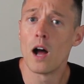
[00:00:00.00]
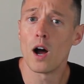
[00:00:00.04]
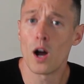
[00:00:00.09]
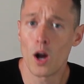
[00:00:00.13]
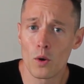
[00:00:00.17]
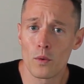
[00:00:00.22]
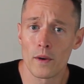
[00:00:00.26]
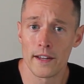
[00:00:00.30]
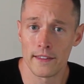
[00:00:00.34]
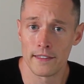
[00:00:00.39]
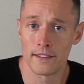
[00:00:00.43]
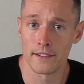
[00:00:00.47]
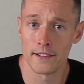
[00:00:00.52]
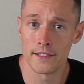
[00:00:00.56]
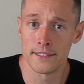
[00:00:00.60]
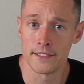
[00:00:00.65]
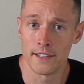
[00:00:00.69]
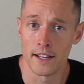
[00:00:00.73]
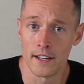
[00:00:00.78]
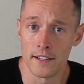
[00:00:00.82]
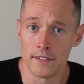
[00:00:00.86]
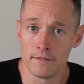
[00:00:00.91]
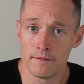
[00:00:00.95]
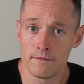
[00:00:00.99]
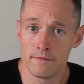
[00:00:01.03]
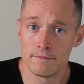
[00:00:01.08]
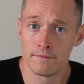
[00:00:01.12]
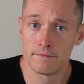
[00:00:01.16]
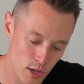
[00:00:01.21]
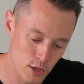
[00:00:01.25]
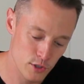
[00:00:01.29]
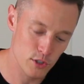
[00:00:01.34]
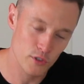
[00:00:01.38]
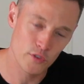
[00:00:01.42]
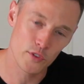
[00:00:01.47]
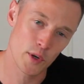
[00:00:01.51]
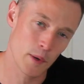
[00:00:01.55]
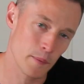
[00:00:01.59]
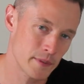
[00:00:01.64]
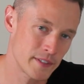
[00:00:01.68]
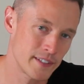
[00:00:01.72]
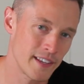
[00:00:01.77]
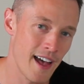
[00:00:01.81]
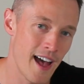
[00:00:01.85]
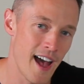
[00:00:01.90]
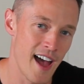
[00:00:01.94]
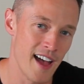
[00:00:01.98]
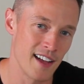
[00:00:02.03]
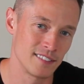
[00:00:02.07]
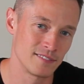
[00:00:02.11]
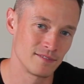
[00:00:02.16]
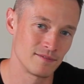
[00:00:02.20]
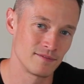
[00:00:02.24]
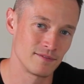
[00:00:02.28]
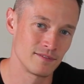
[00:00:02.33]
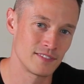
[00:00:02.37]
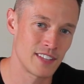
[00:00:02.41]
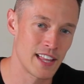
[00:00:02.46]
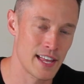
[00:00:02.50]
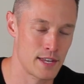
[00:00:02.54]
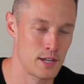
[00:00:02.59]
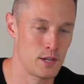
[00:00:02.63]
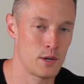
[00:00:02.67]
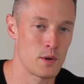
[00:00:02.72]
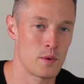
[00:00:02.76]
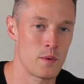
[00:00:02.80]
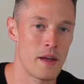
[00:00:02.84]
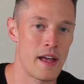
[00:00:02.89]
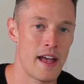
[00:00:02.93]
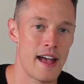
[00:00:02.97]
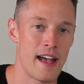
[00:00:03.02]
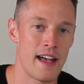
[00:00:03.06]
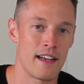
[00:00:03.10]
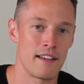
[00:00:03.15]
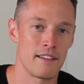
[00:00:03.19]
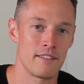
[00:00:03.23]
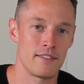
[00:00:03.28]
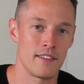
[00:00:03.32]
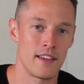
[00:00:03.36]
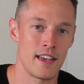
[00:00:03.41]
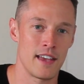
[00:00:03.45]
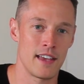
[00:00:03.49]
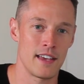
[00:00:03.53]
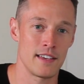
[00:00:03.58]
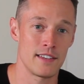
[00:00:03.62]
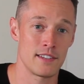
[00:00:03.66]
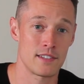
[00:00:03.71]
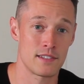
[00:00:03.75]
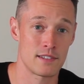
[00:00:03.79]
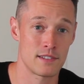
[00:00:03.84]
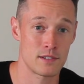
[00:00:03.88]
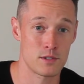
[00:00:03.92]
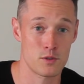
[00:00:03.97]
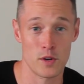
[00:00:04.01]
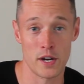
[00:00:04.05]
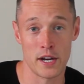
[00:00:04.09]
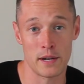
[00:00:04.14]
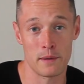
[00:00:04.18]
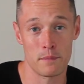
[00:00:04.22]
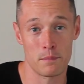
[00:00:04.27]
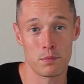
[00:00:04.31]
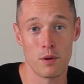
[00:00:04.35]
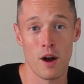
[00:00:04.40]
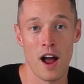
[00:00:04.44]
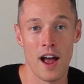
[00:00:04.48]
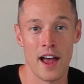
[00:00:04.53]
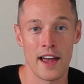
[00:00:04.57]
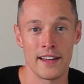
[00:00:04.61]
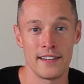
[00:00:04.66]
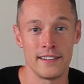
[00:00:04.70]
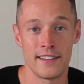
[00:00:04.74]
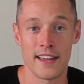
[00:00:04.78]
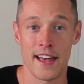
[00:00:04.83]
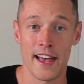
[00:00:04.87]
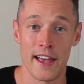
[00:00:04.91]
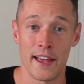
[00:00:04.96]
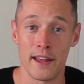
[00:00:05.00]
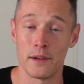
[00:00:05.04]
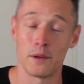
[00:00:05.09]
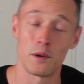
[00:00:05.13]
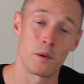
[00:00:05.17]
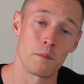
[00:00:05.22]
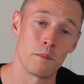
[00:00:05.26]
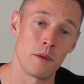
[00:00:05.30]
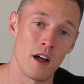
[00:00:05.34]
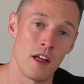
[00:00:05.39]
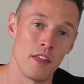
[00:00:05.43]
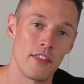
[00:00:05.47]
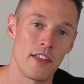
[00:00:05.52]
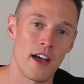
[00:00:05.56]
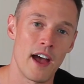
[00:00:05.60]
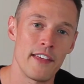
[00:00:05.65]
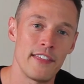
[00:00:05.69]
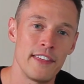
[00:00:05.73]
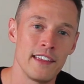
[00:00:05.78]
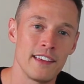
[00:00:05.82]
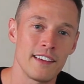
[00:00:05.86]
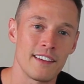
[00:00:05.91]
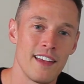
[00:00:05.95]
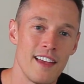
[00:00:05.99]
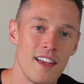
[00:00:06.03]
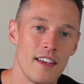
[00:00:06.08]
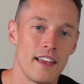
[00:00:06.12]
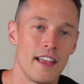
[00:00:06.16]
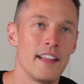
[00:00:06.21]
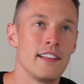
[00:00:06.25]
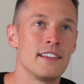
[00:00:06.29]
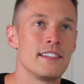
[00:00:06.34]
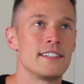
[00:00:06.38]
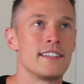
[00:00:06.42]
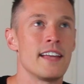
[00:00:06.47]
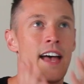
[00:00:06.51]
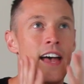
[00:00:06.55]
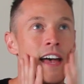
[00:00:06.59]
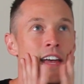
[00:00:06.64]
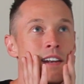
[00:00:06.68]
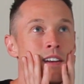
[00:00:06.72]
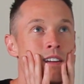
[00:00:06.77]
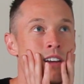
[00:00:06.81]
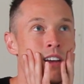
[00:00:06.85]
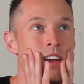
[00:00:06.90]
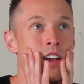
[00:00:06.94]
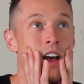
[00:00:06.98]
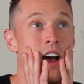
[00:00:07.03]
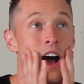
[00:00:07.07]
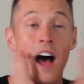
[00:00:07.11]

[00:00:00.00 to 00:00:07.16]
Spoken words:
Oh, right, there is none. So if you're upset that you don't have a straight pride day or month, I think instead,